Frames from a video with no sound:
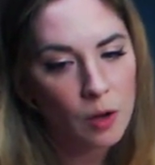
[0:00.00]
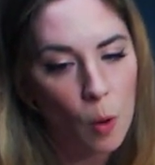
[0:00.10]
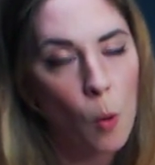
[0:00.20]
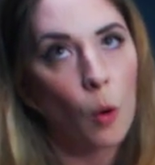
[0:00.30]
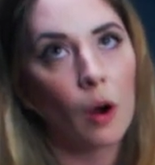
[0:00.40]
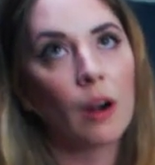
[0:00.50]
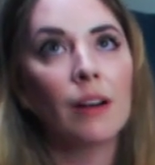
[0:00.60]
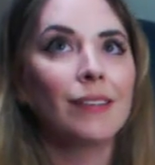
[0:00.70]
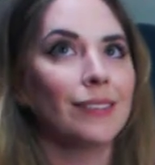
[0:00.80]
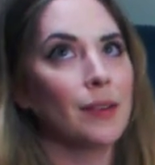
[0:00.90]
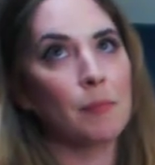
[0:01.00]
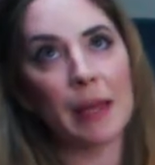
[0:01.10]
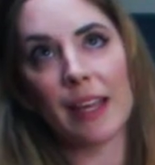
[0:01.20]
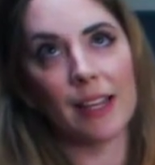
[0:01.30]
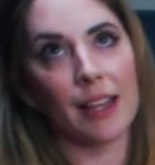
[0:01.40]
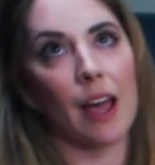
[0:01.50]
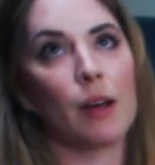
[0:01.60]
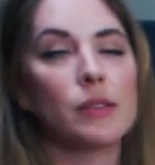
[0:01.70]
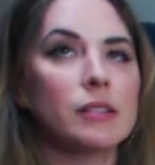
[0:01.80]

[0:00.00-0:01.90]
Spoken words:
or peeing in the house,